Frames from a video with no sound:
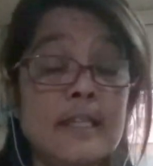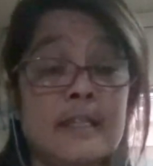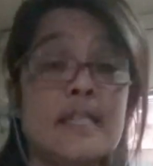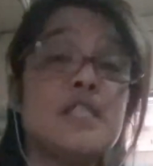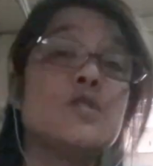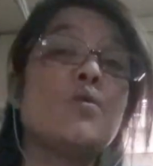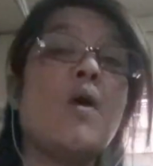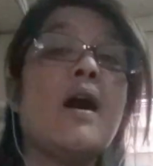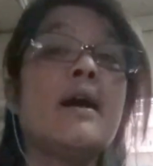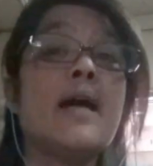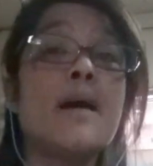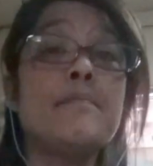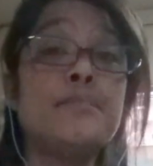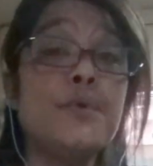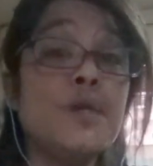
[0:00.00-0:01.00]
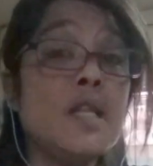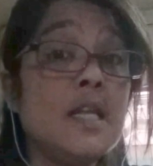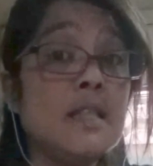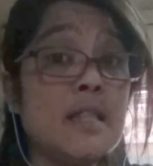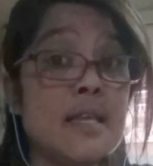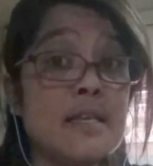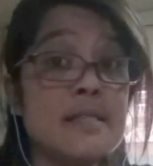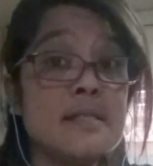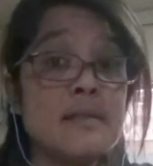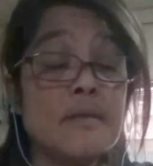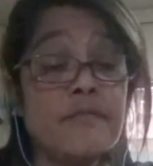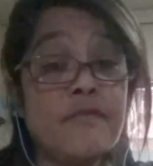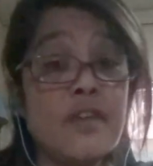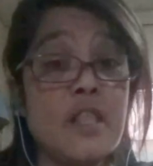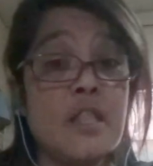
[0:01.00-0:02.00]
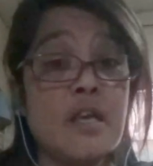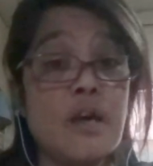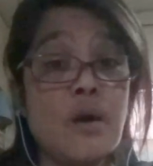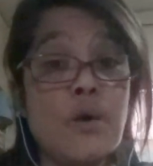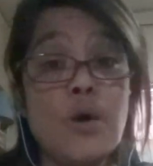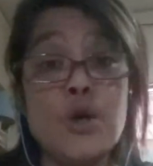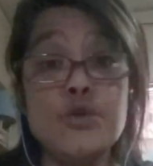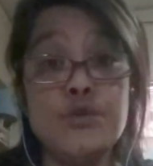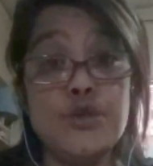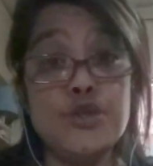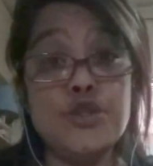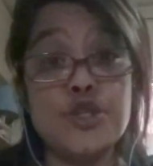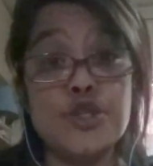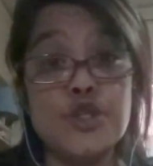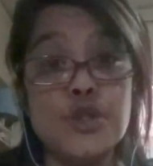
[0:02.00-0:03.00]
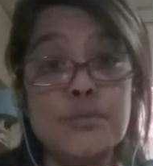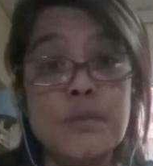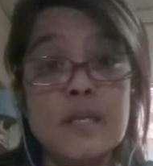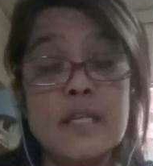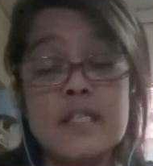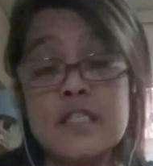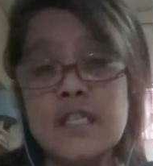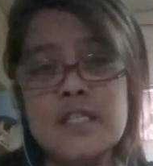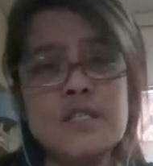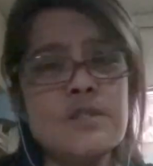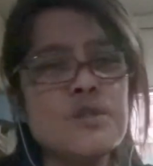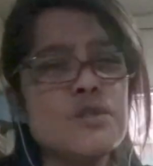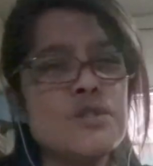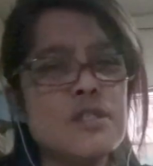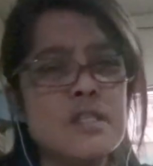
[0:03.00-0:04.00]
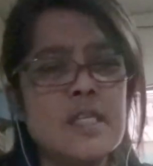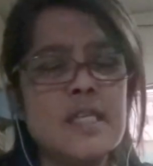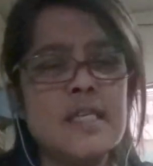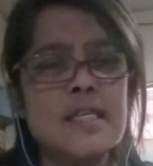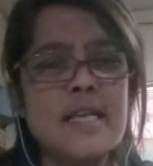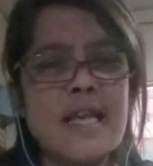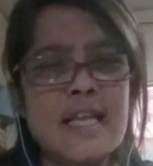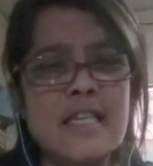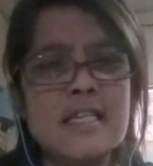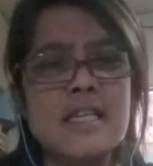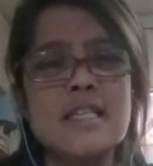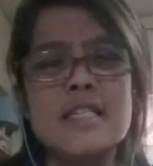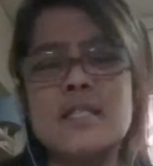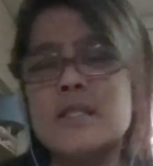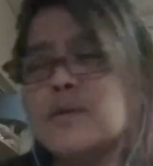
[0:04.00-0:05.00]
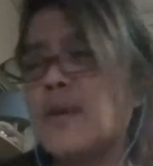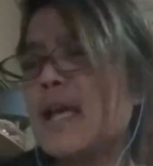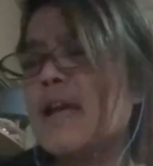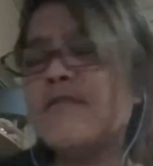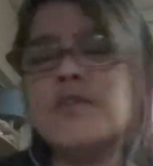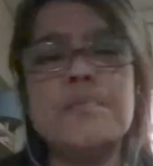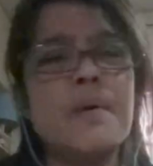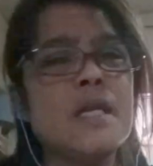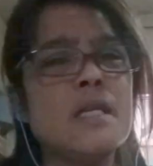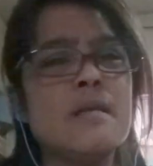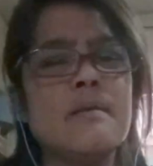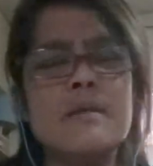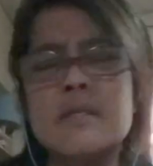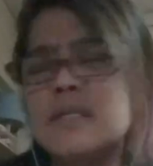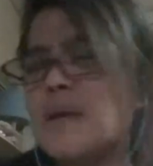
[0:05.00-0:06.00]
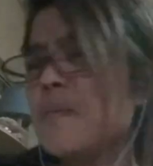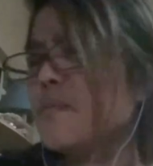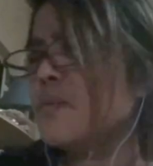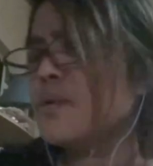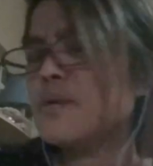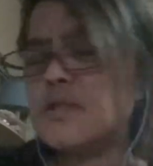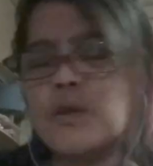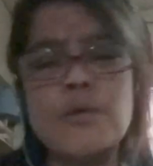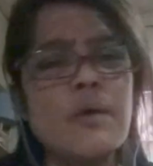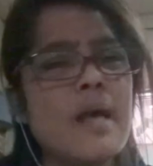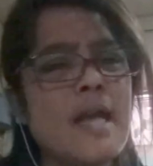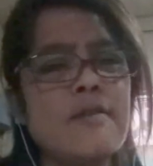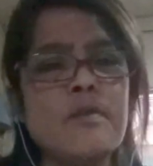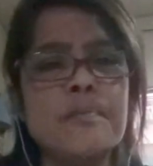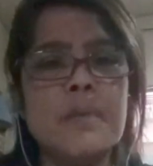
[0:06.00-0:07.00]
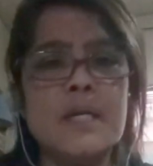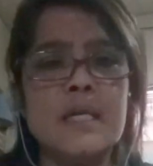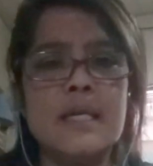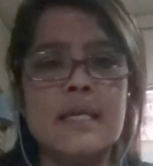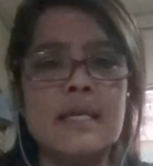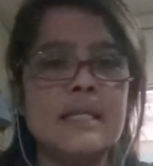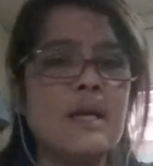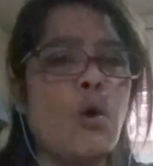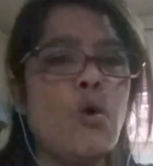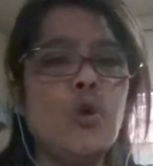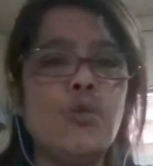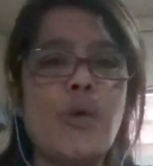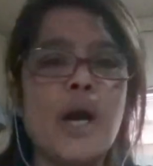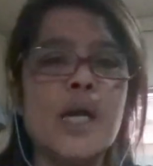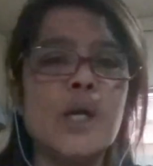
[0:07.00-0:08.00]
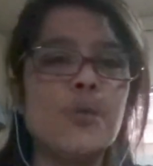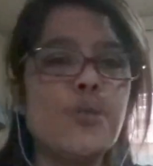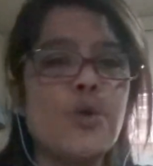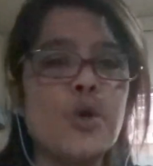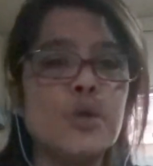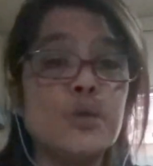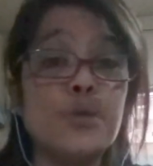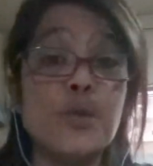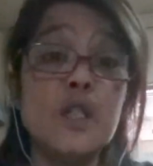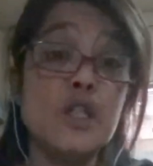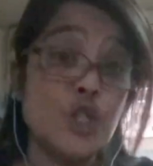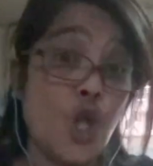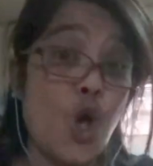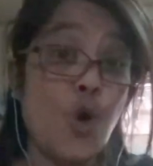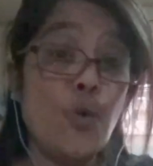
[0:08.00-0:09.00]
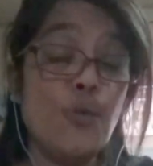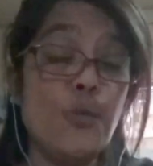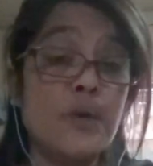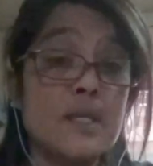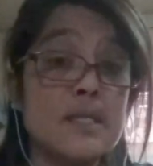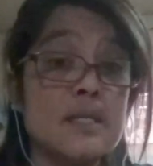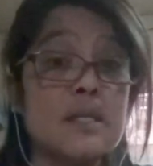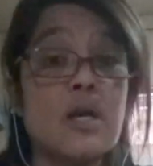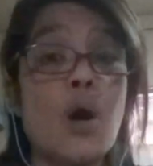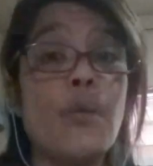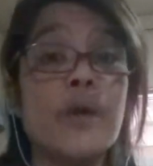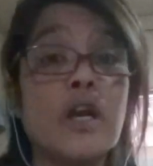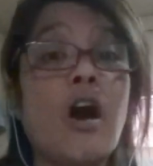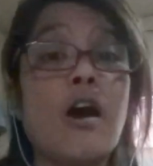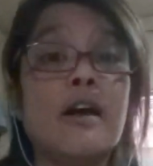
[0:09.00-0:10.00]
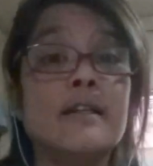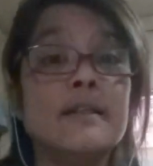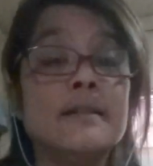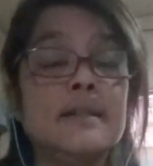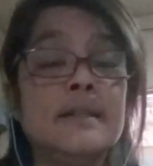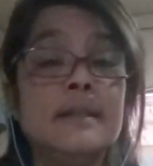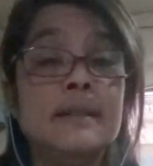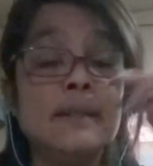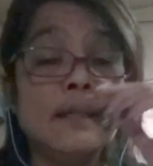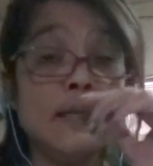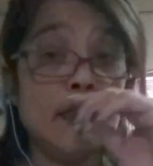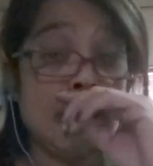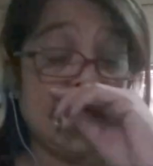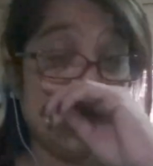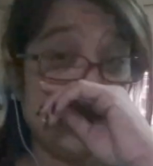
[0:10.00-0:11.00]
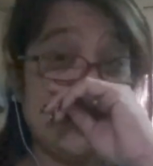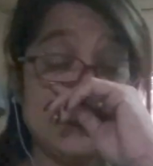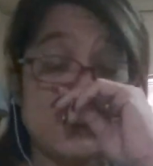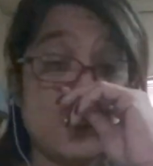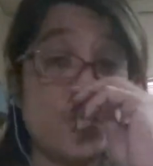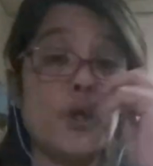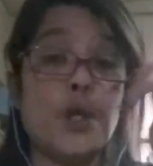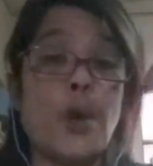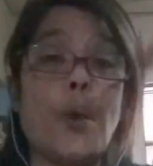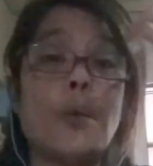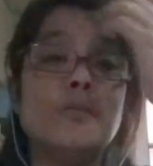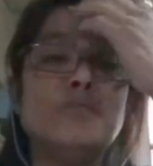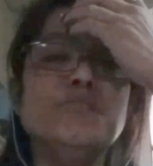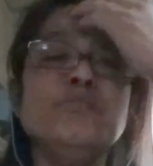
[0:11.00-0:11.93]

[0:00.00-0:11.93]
That's why I'm putting this video on YouTube just to see and just to everybody so everybody in the whole wide world will know what's going on here in Tokyo.